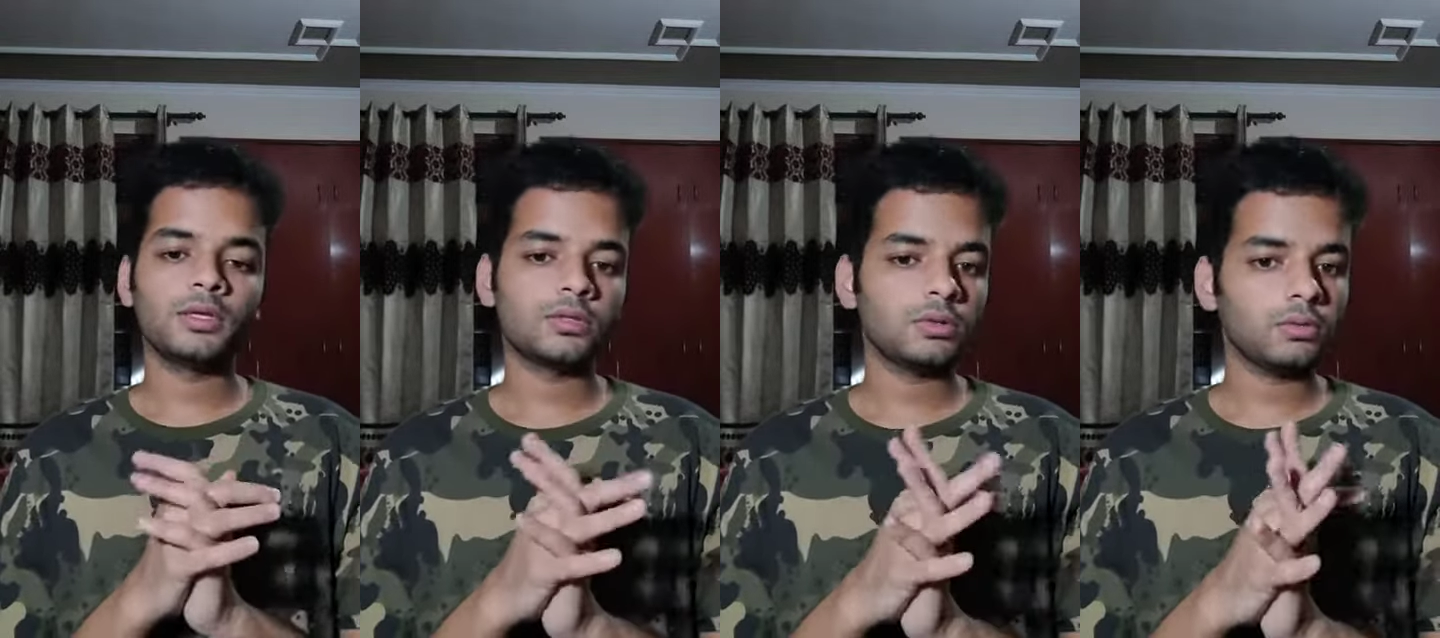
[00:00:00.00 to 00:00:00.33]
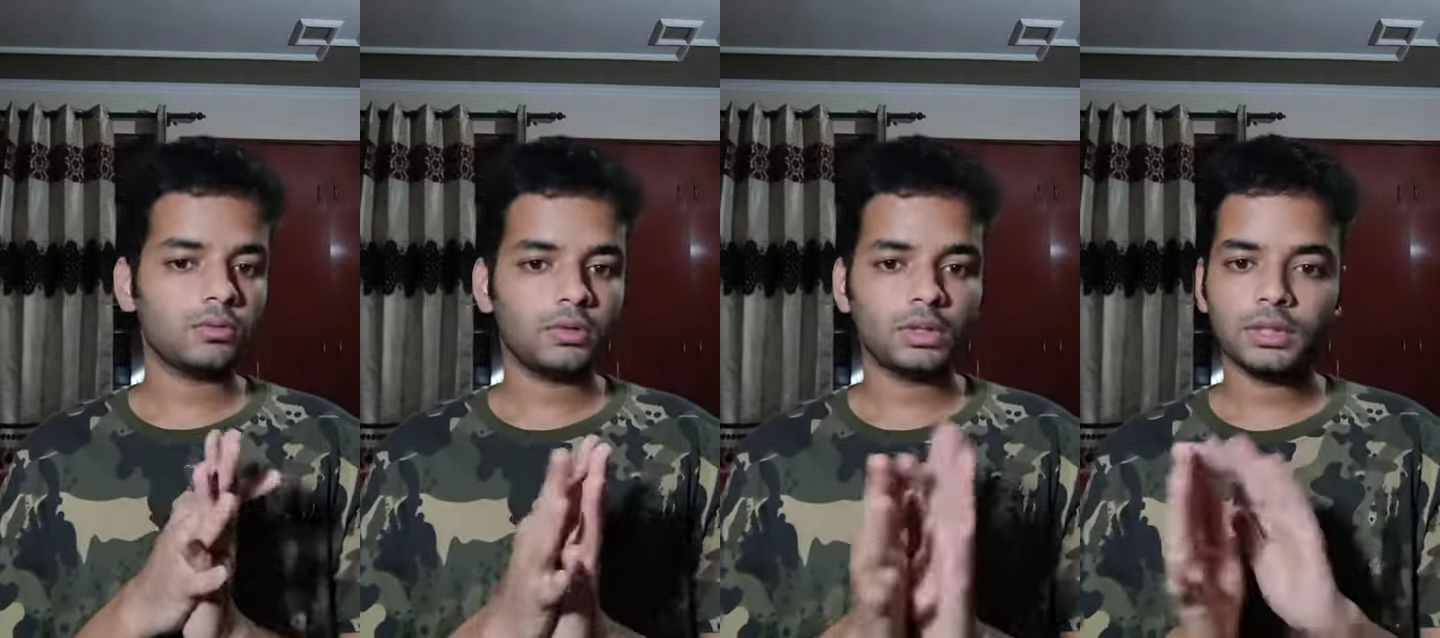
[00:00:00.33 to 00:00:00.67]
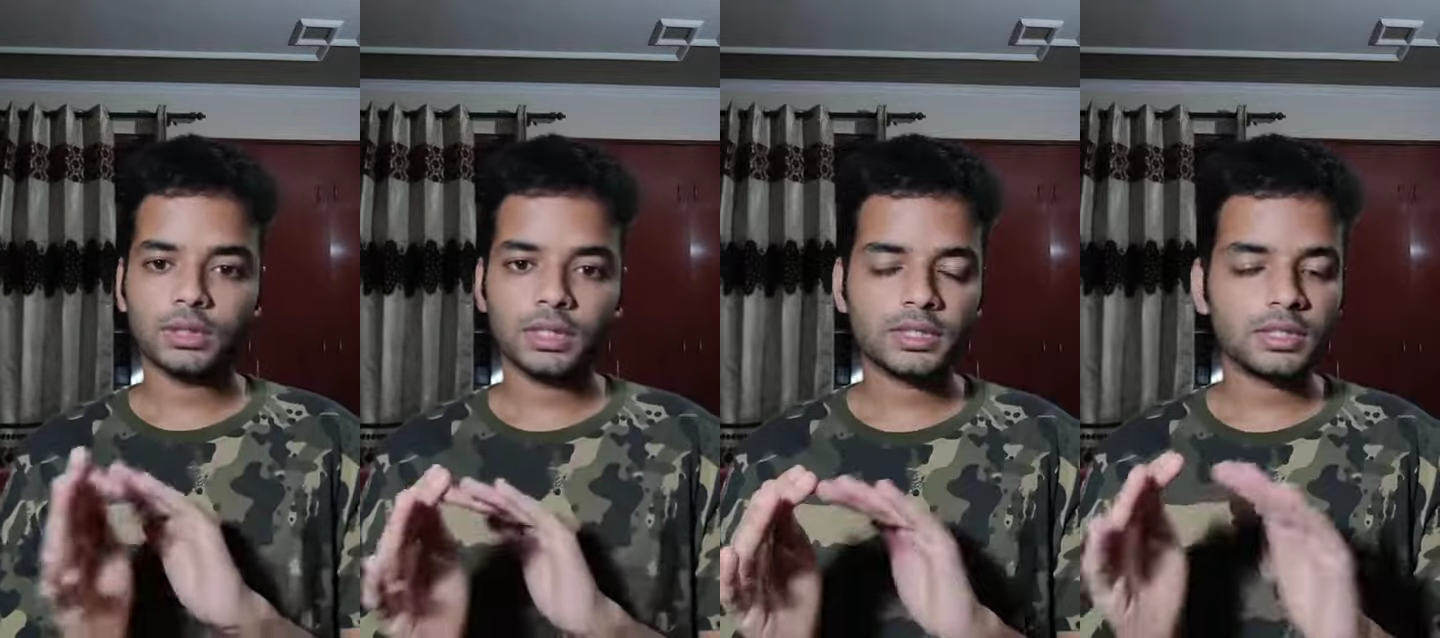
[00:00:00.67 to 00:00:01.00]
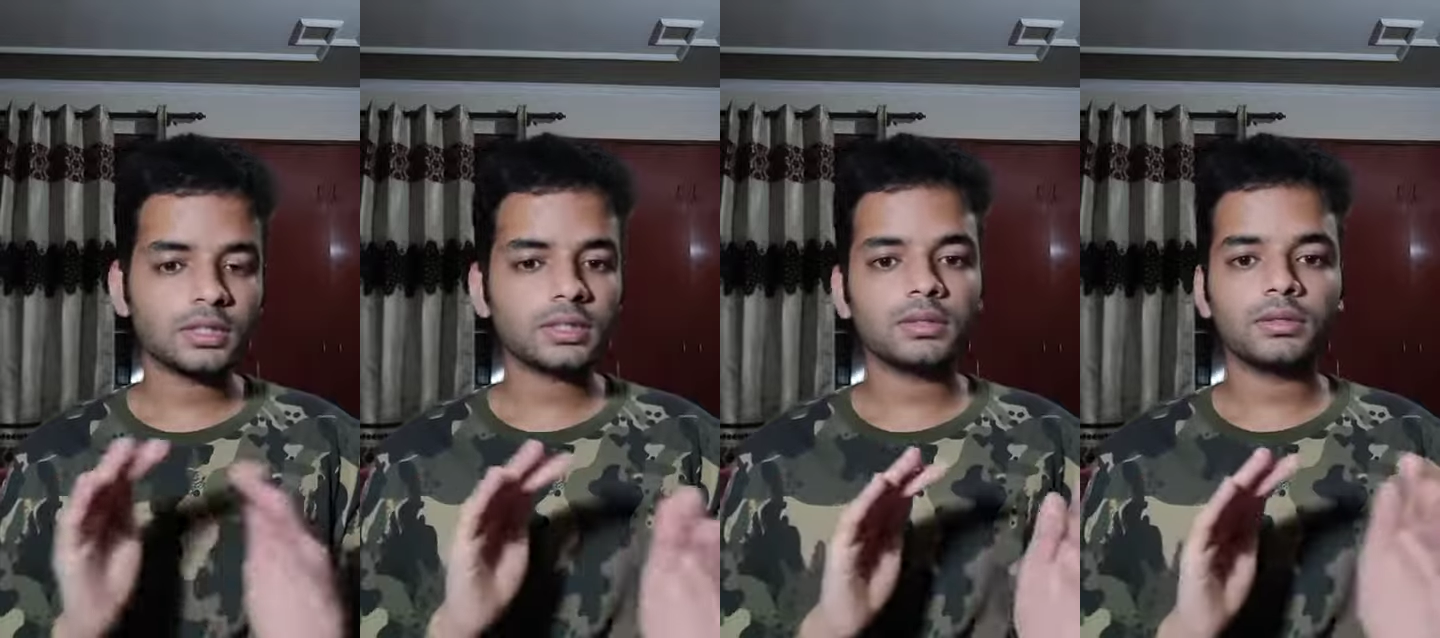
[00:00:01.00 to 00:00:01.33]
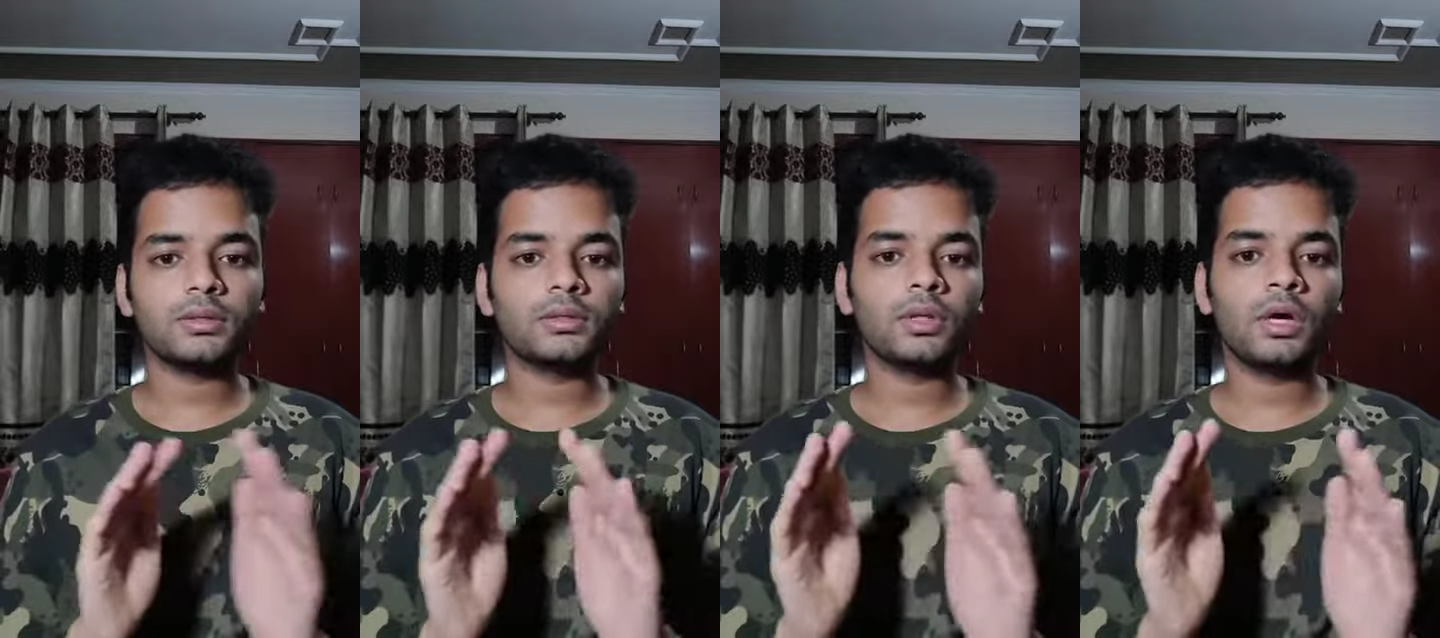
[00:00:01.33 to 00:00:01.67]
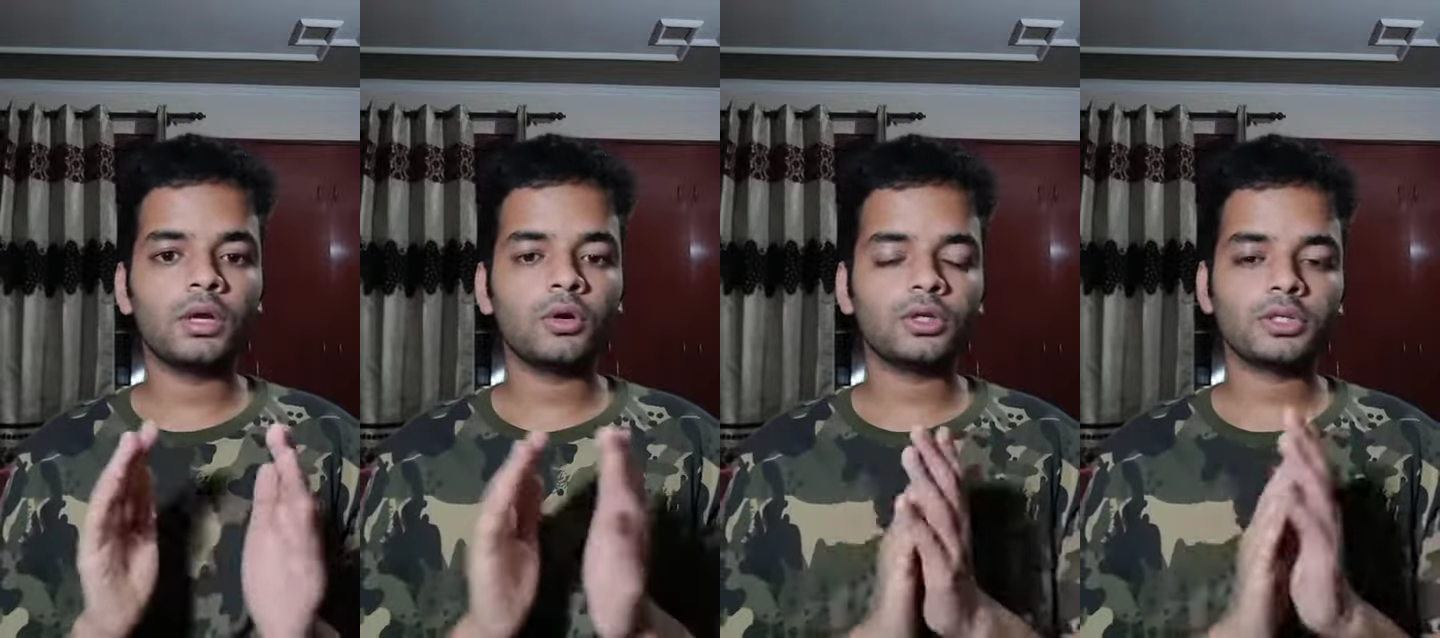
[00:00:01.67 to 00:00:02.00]
So this is
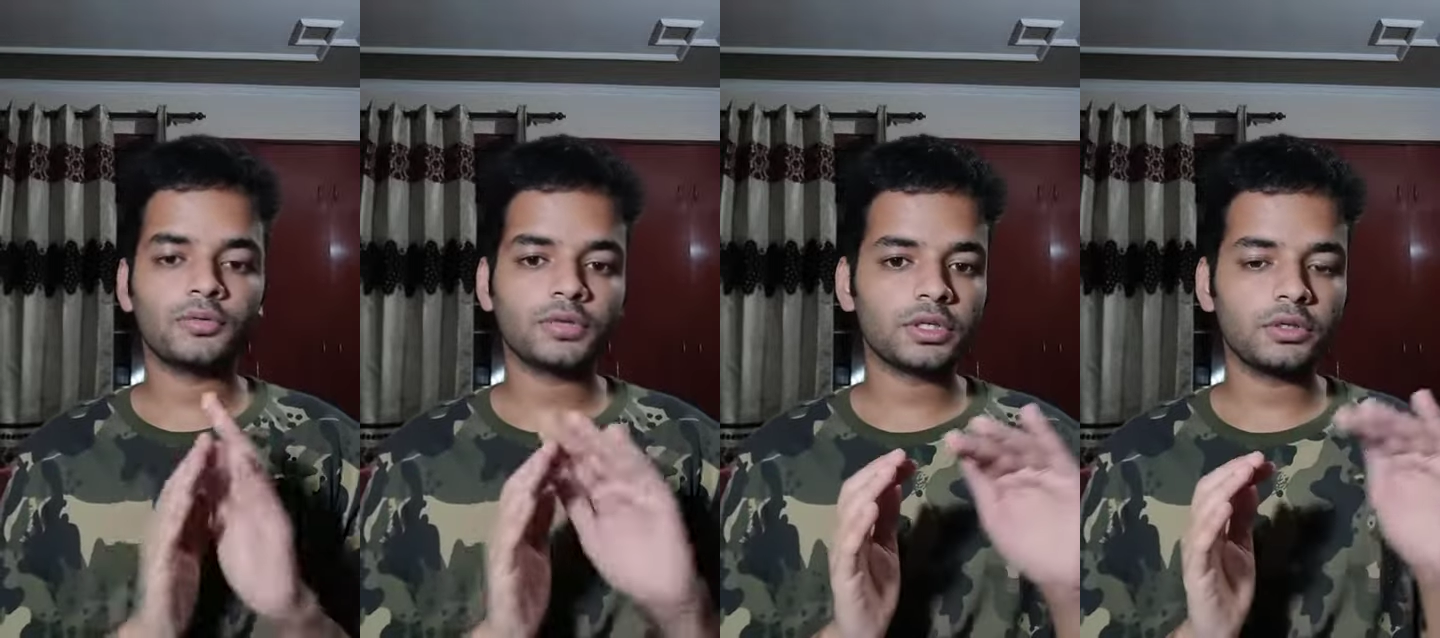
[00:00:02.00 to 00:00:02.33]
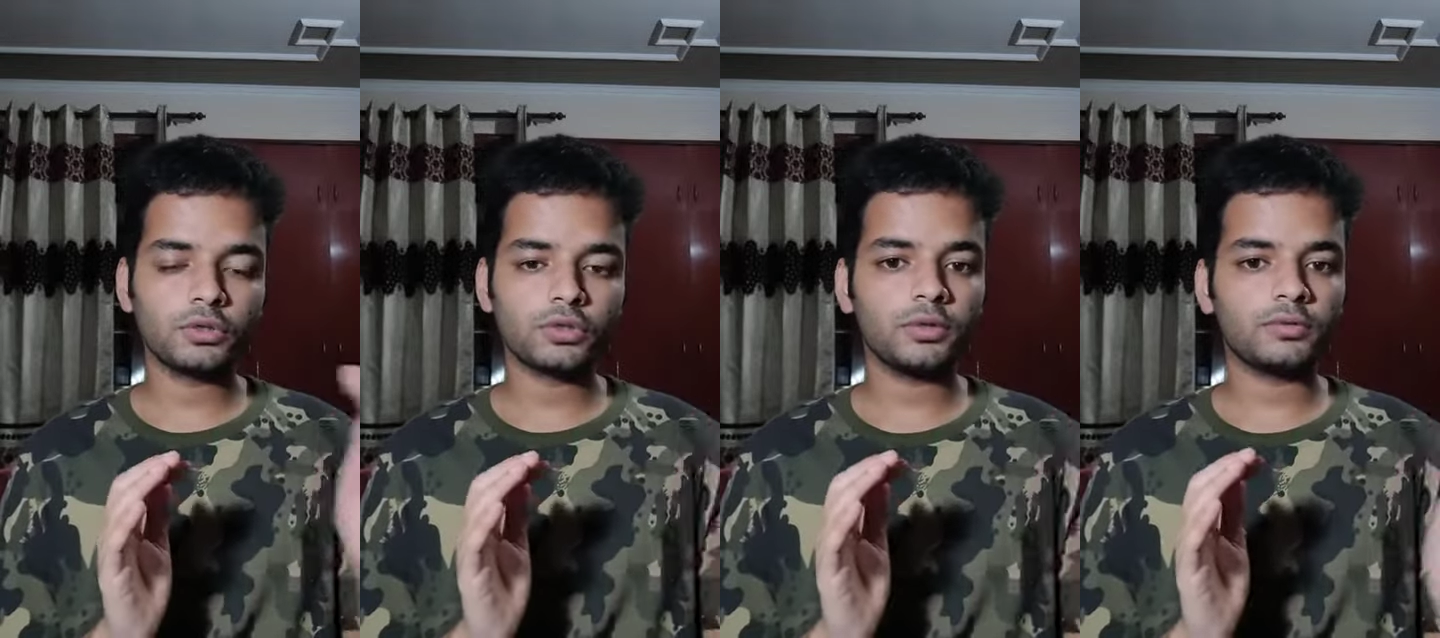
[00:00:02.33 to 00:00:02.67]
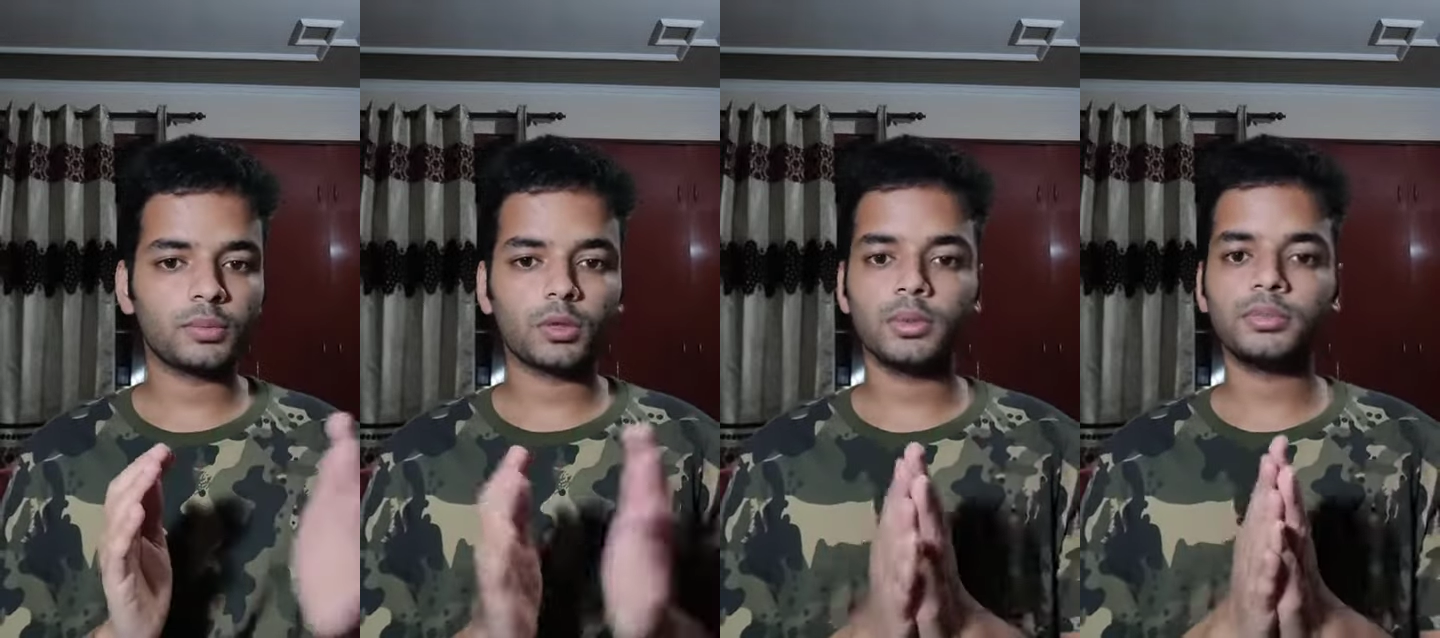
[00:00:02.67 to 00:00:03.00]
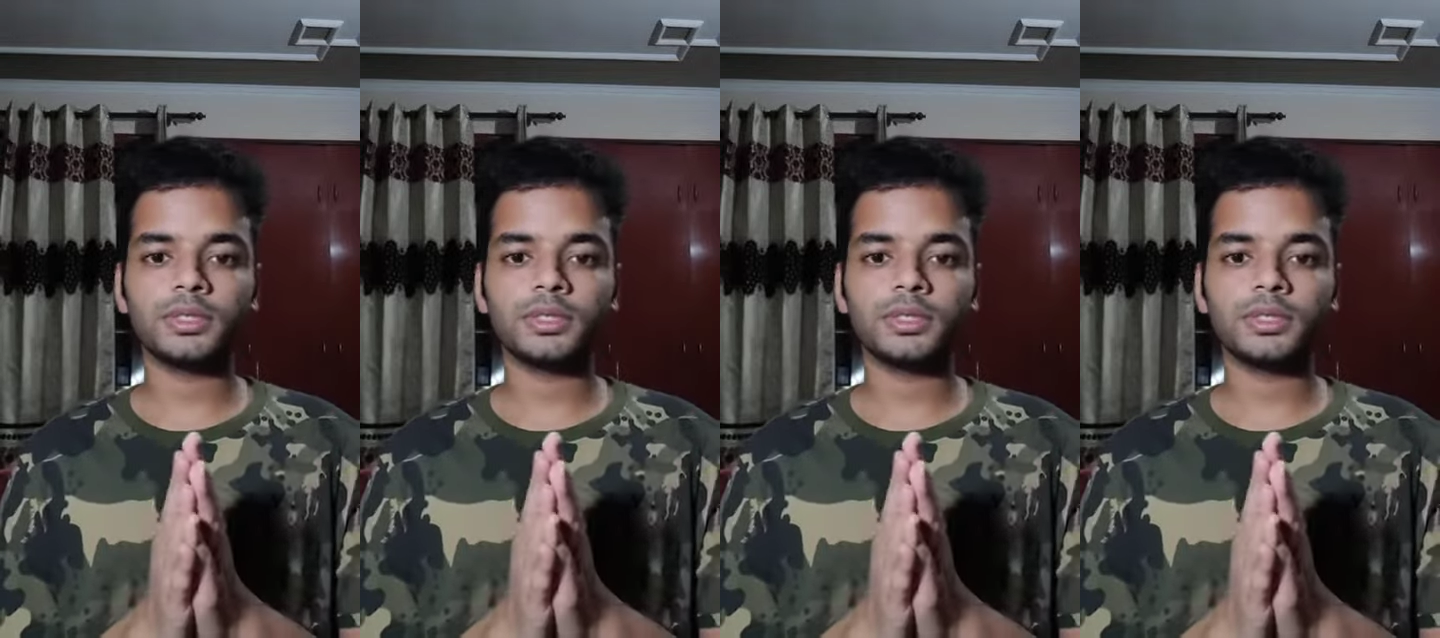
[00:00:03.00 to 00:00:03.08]
not sufficient to solve the problem.